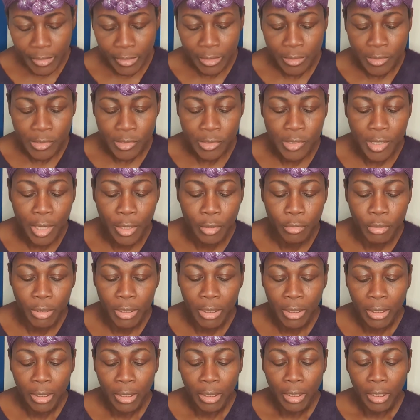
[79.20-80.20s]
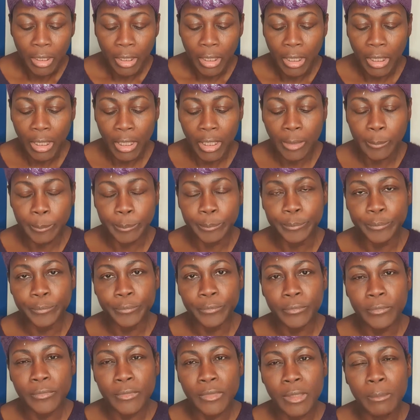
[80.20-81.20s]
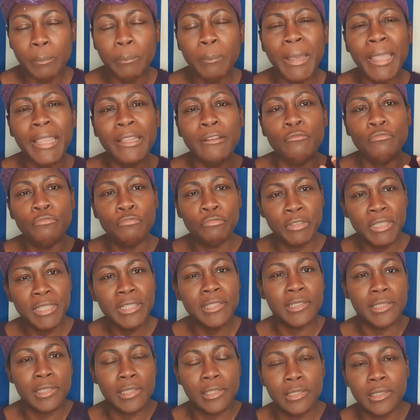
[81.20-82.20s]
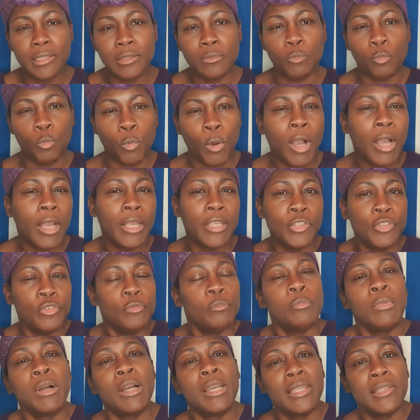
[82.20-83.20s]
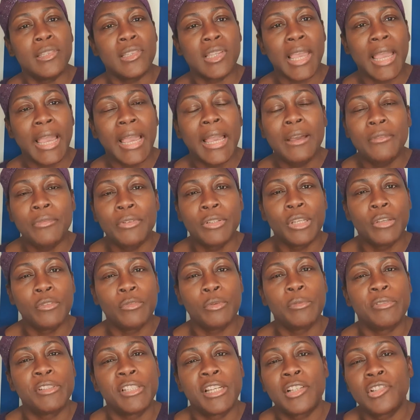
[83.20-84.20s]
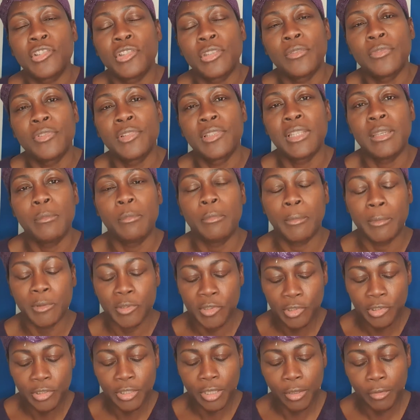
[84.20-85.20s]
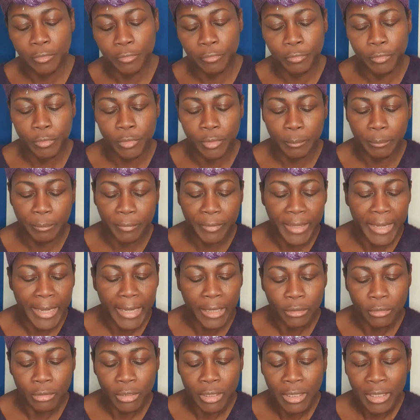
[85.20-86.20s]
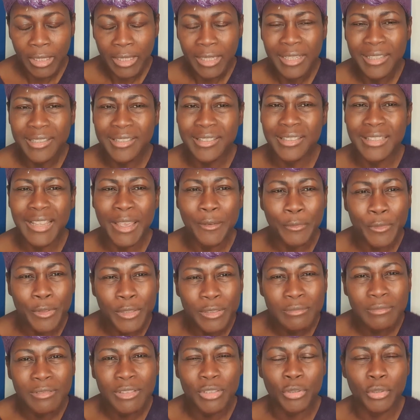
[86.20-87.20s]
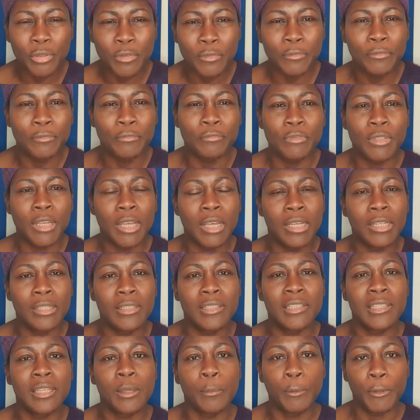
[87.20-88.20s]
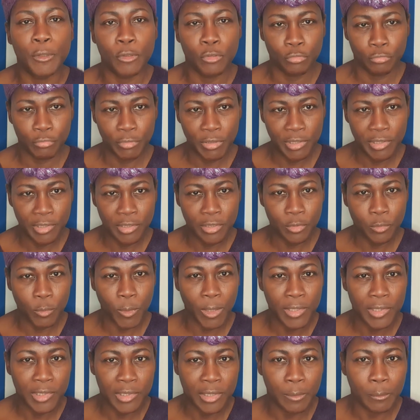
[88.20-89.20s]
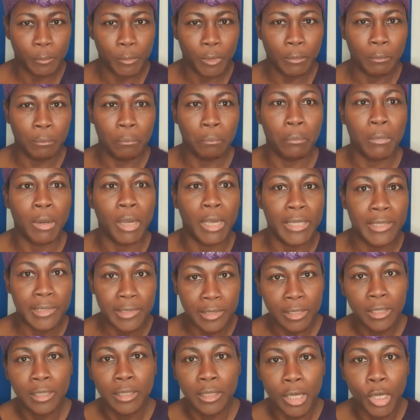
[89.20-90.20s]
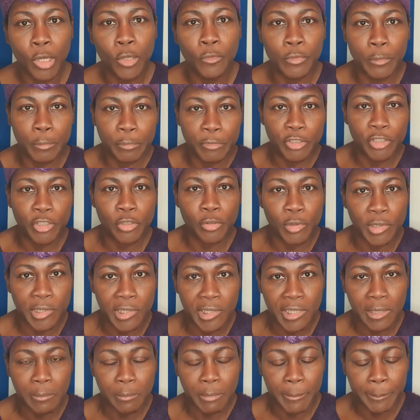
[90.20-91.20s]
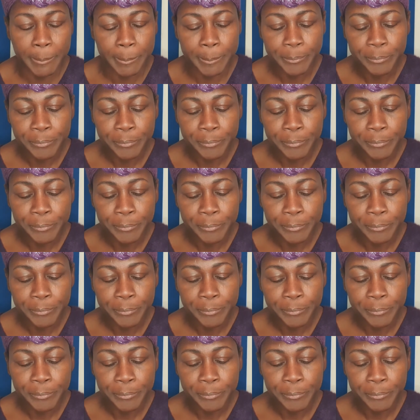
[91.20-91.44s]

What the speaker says: So the main reasons why you might have an overproduction of sebum, I'll just go through them now. There's 7 sort of typical reasons why someone might overproduce sebum.